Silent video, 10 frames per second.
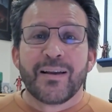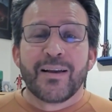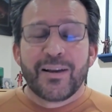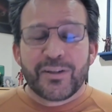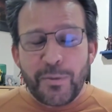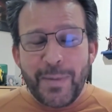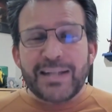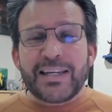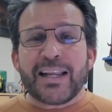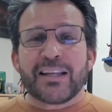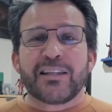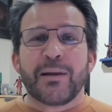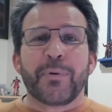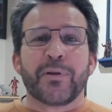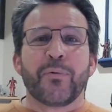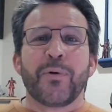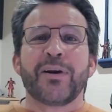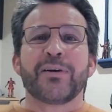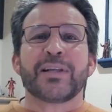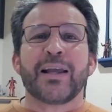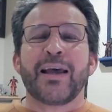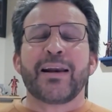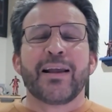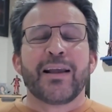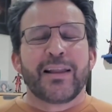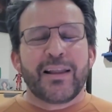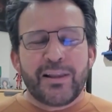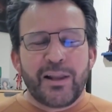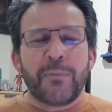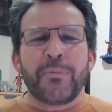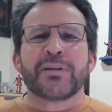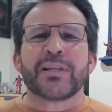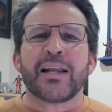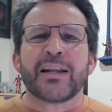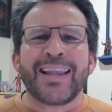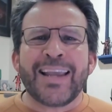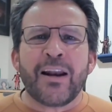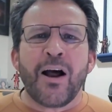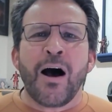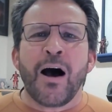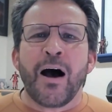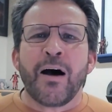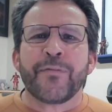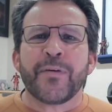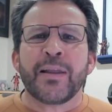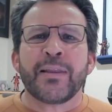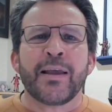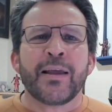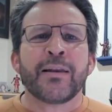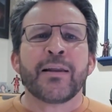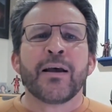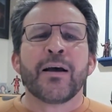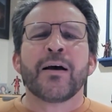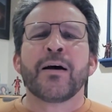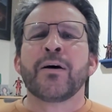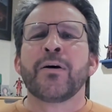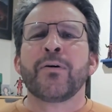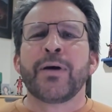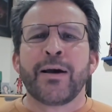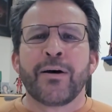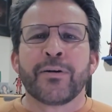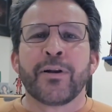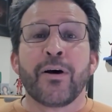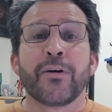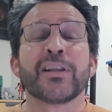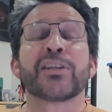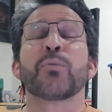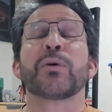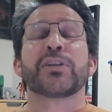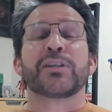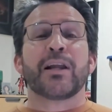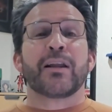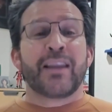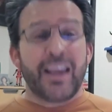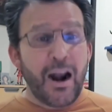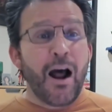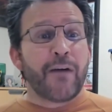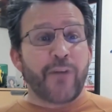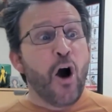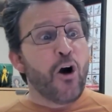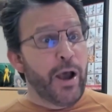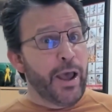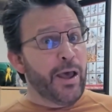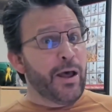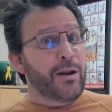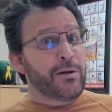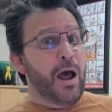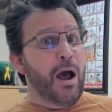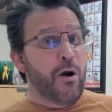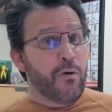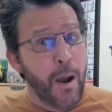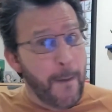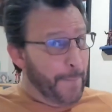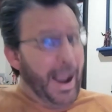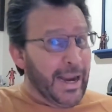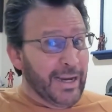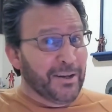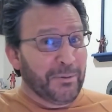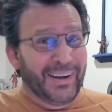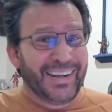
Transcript: So my take is simple. The lip reader said, get off, and then, oh, hell no. This is what she said. Get off. Oh, hell no. Bam.